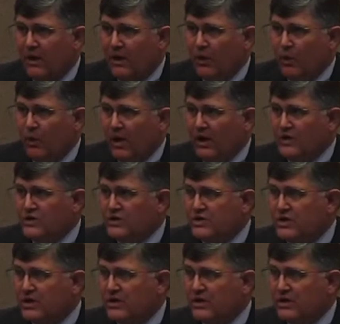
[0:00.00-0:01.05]

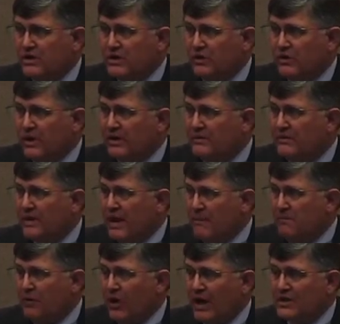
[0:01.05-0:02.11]
was to
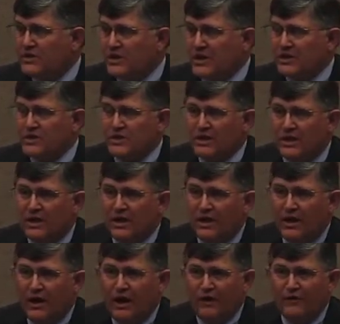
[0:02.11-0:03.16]
a process
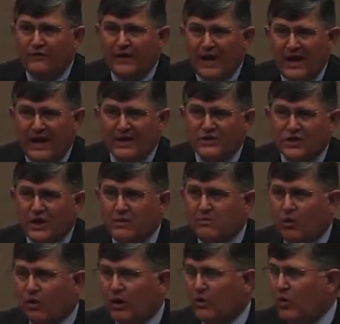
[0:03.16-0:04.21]
of asking
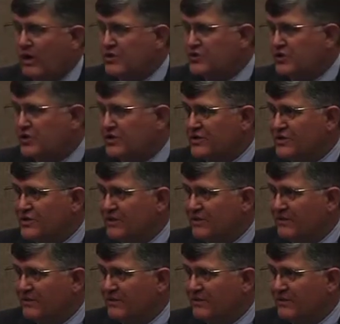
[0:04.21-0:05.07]
more questions.